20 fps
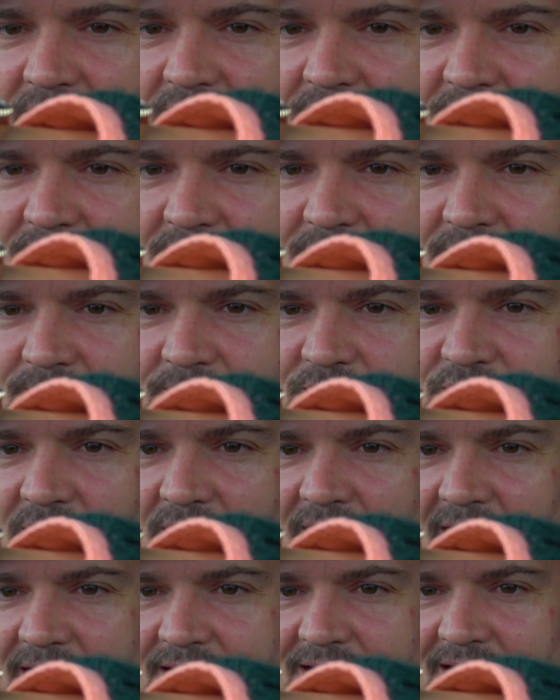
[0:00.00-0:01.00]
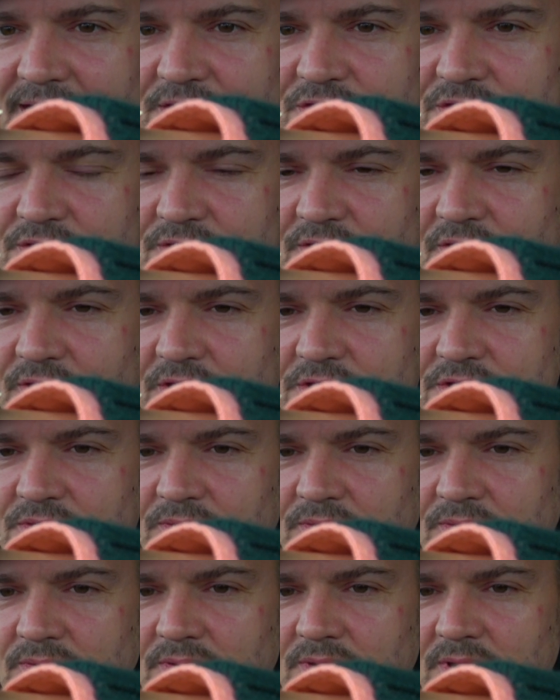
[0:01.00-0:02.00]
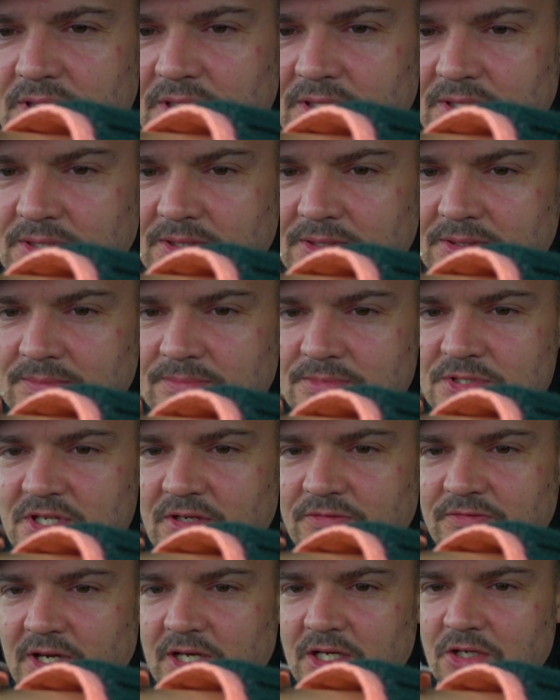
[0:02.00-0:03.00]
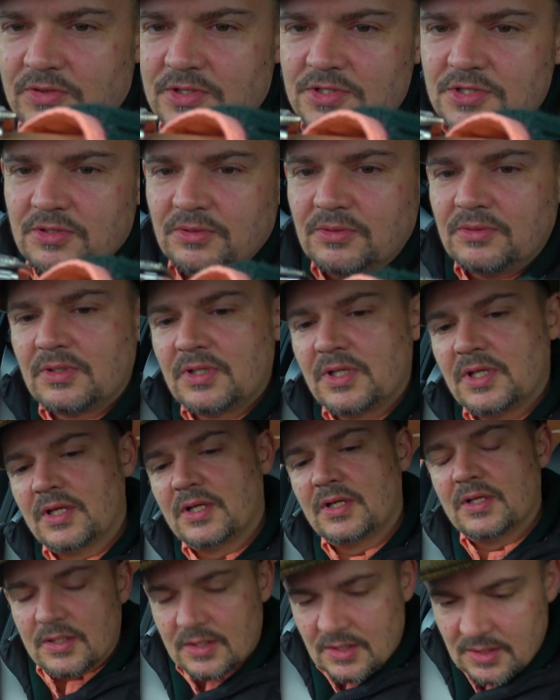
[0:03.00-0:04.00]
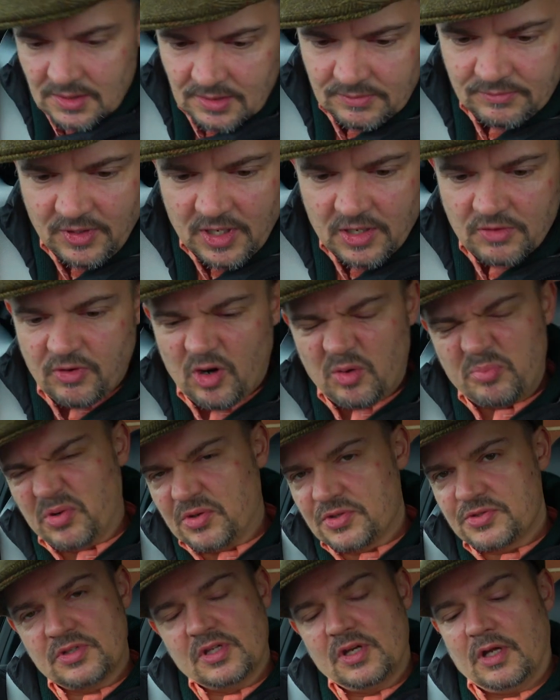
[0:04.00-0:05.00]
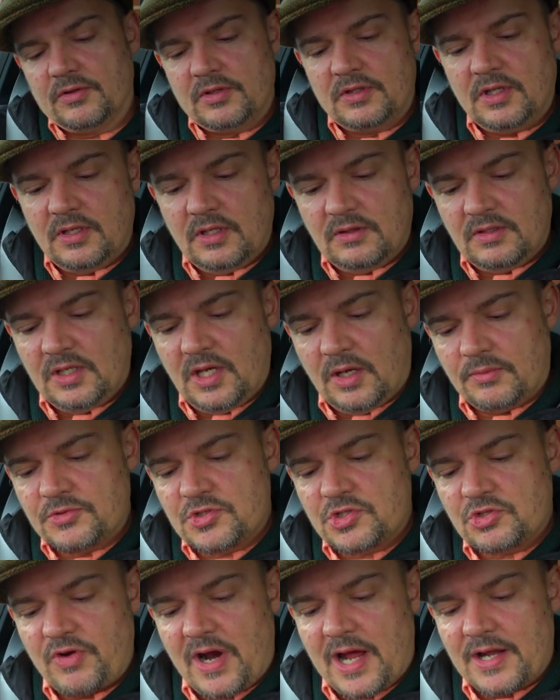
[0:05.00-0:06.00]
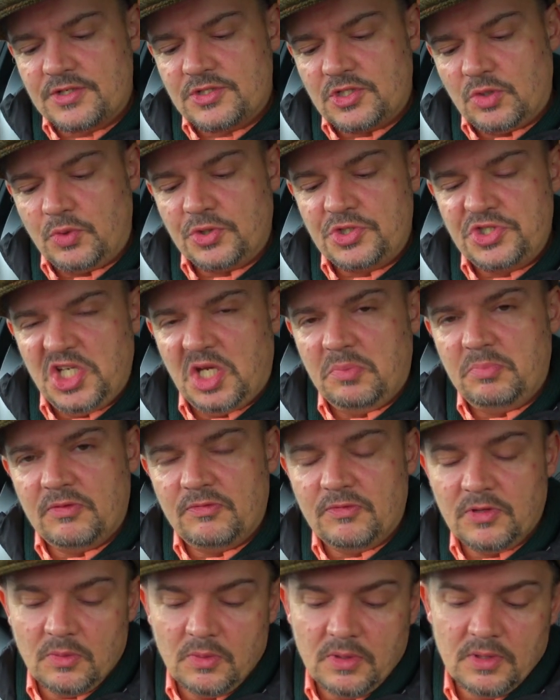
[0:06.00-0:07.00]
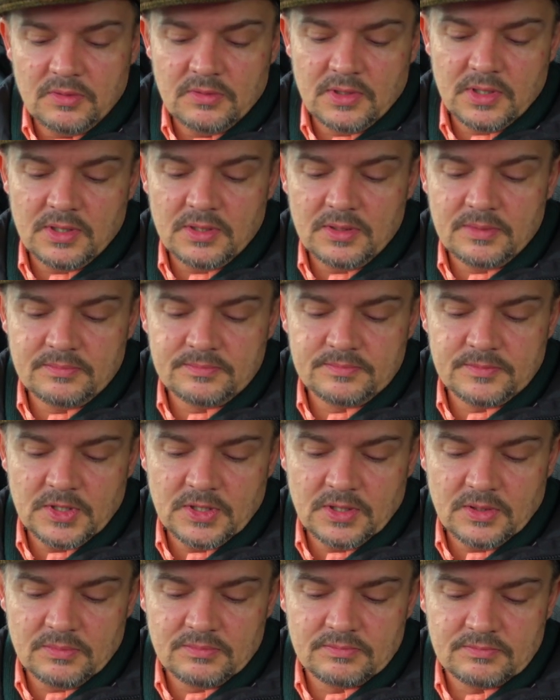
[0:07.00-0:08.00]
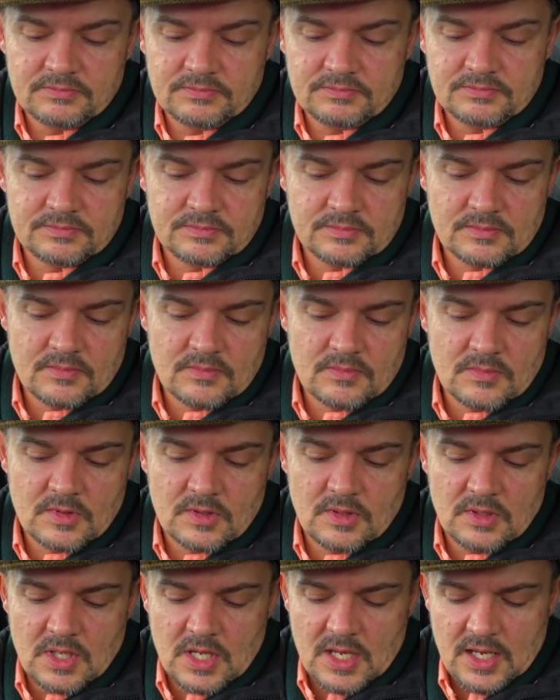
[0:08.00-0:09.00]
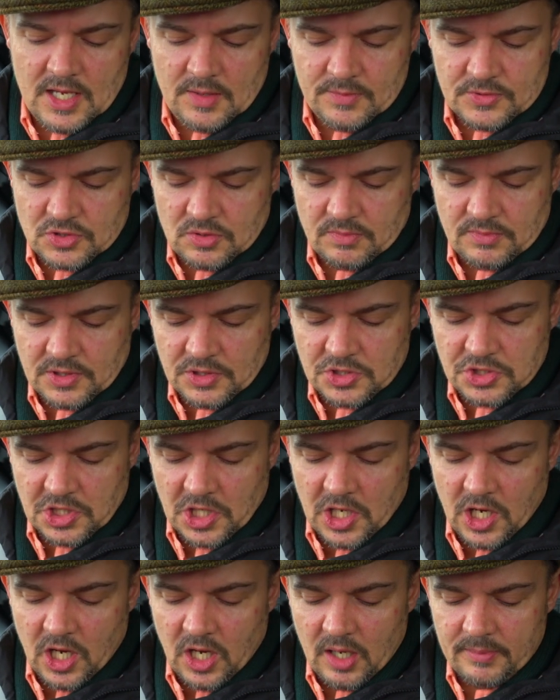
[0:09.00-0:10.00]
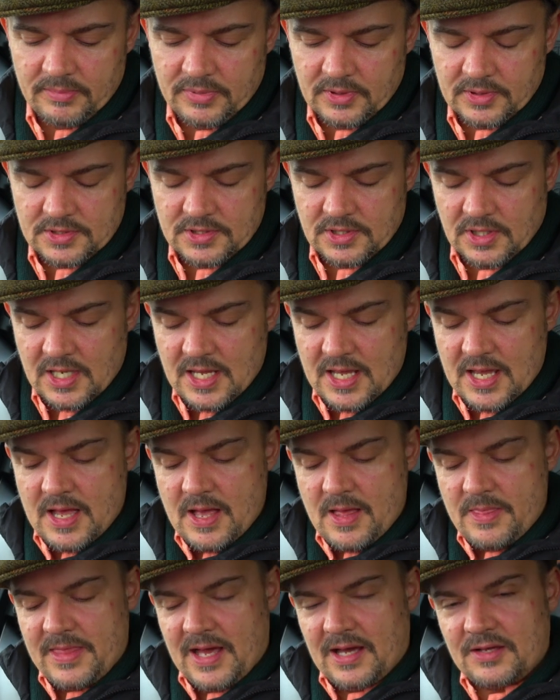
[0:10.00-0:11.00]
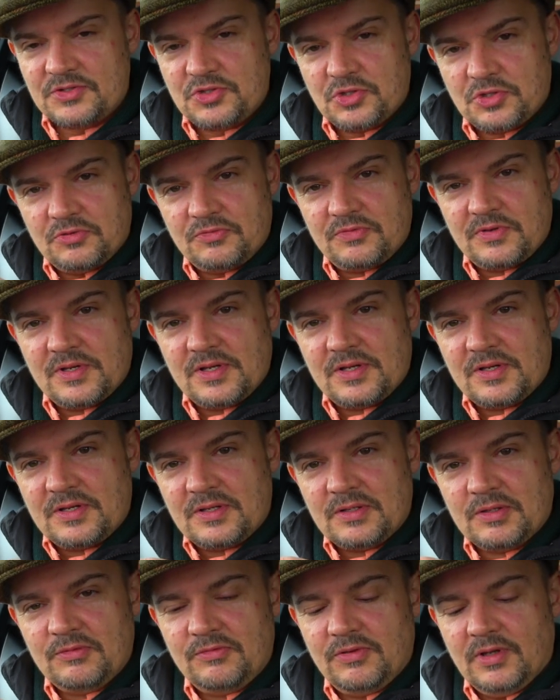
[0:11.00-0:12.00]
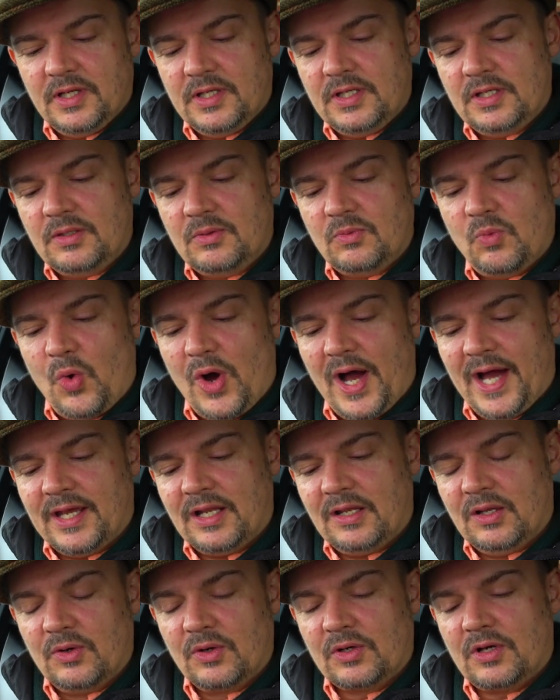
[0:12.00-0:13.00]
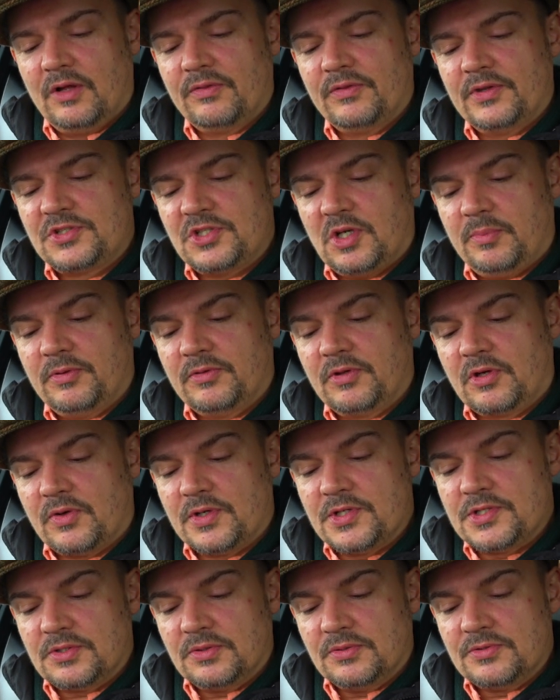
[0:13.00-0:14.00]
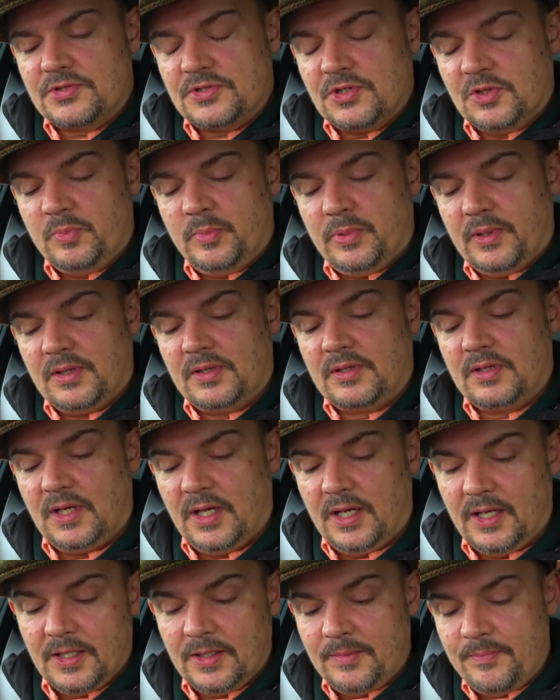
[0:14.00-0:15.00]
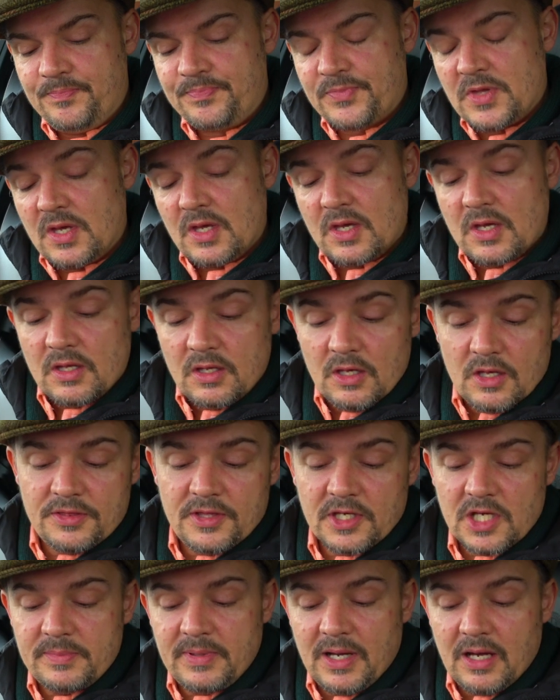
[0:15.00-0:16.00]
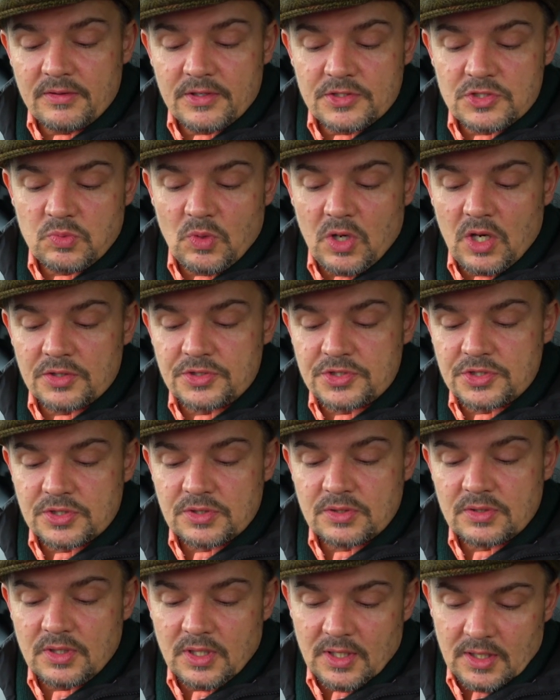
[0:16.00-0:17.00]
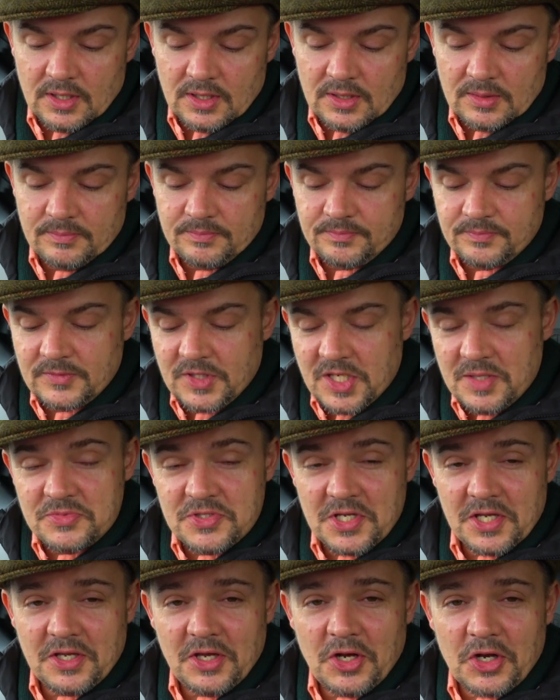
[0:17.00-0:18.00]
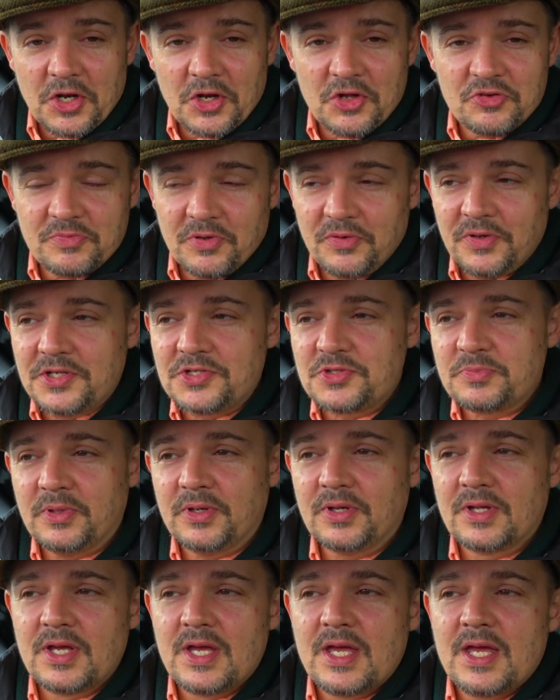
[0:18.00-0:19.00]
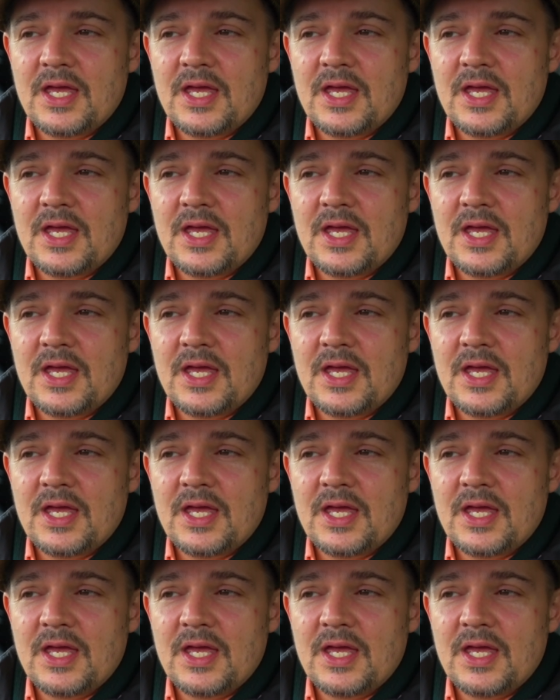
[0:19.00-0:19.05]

um, as the light catches the crystal, um, sapphire crystal. Um, very robust, you know, they, they, don't scratch. They would chip if they were, uh, you know, it was something sharp, but uh, that sort of lovely white look on the top of the crystal, super. Um, the other thing about this watch, um, keep taking it on and off my wrist, but